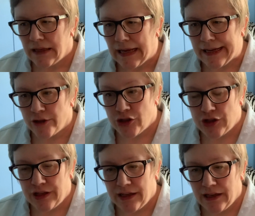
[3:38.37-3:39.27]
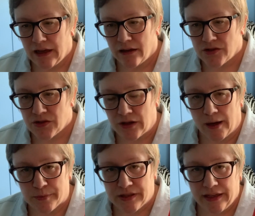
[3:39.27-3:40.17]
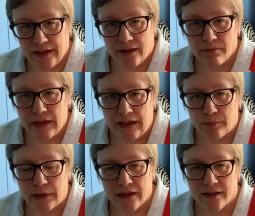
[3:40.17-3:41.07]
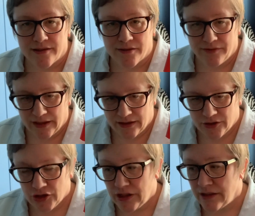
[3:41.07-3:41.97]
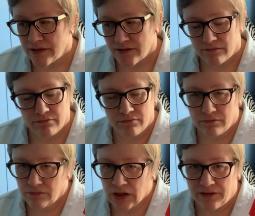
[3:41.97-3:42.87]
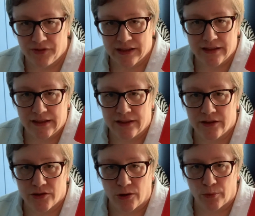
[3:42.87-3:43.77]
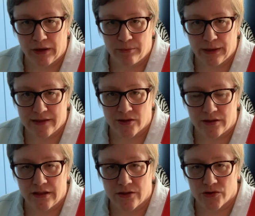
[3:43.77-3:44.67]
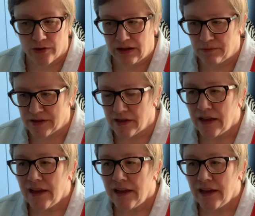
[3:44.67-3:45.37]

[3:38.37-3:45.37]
And she stops eating meat because of it. She's convicted and determined based on these dreams.